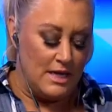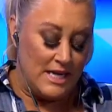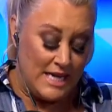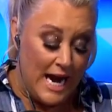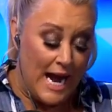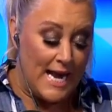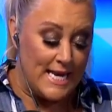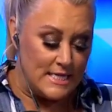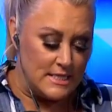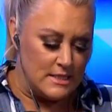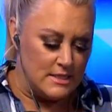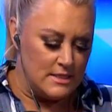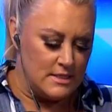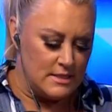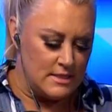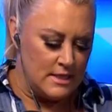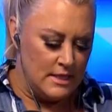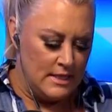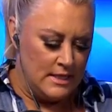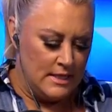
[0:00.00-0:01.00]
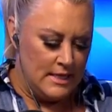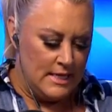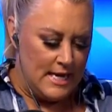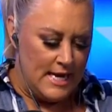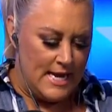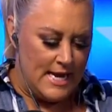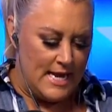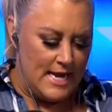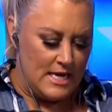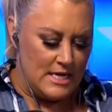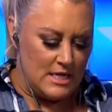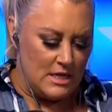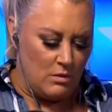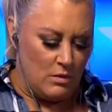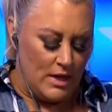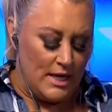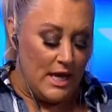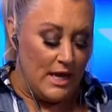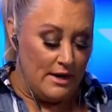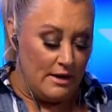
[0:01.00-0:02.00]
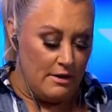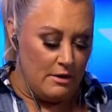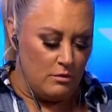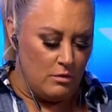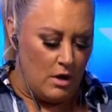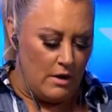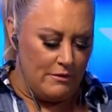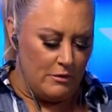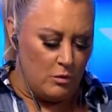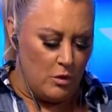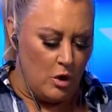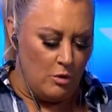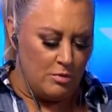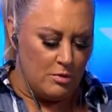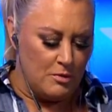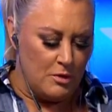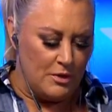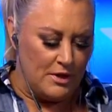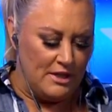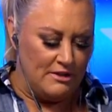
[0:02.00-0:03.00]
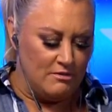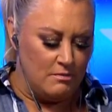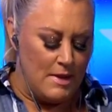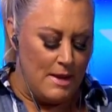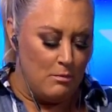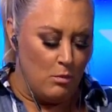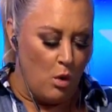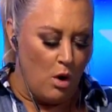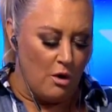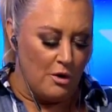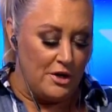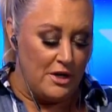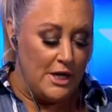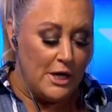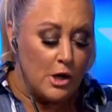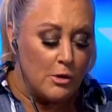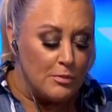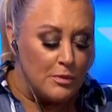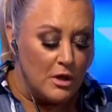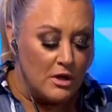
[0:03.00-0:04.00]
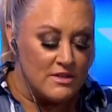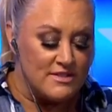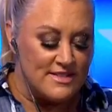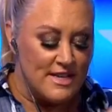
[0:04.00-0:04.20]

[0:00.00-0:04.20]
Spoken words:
guidance. And while out on the road promoting his memoir Yearbook,